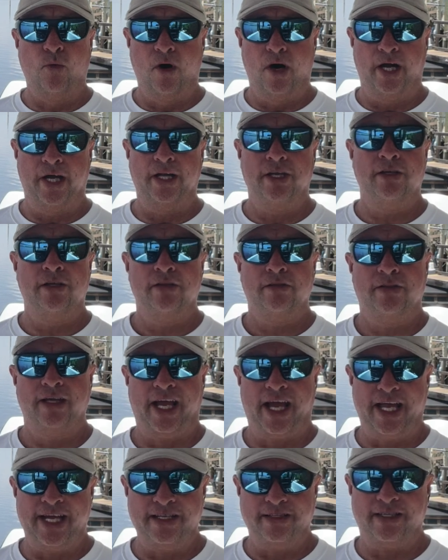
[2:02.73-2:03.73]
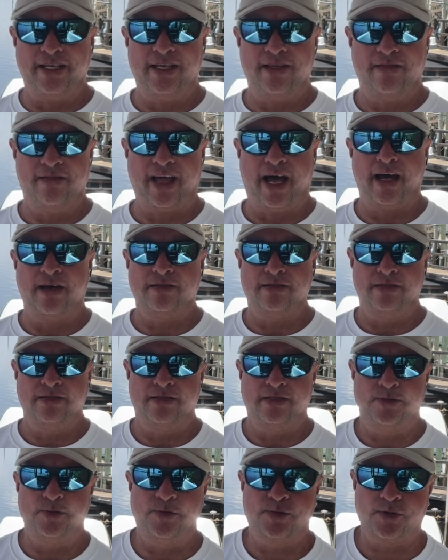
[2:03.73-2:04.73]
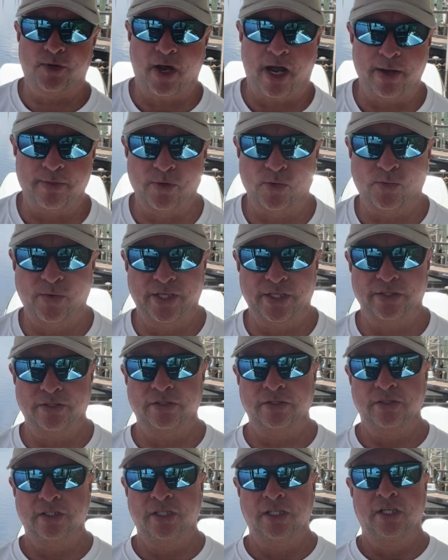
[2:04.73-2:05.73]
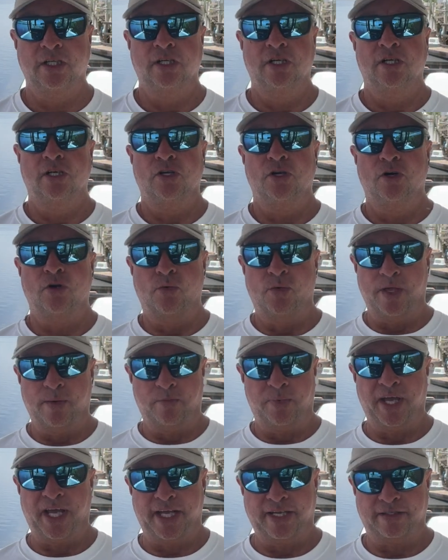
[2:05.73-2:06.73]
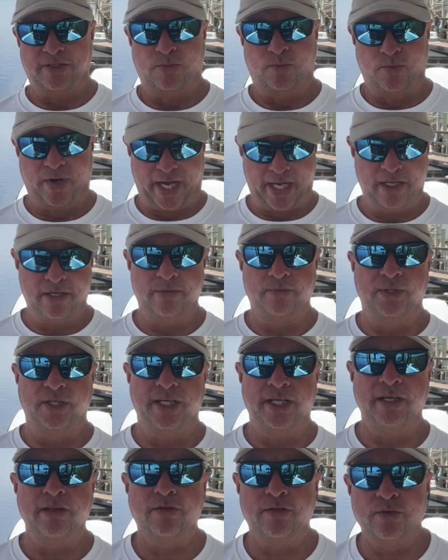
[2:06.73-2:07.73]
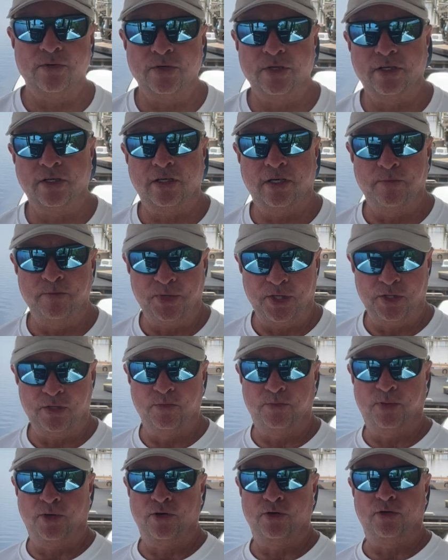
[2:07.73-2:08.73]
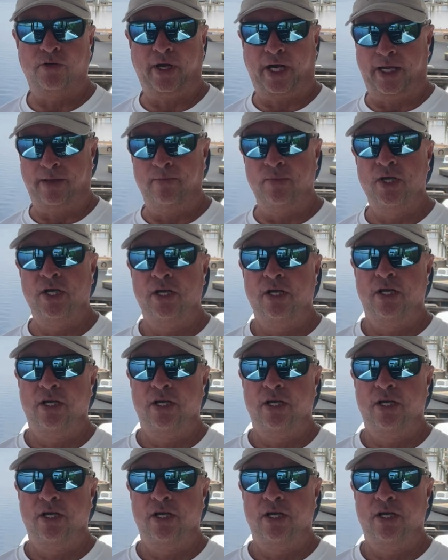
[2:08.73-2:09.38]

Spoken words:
won the 18,000 subscriber winner, who we picked randomly through a computer program.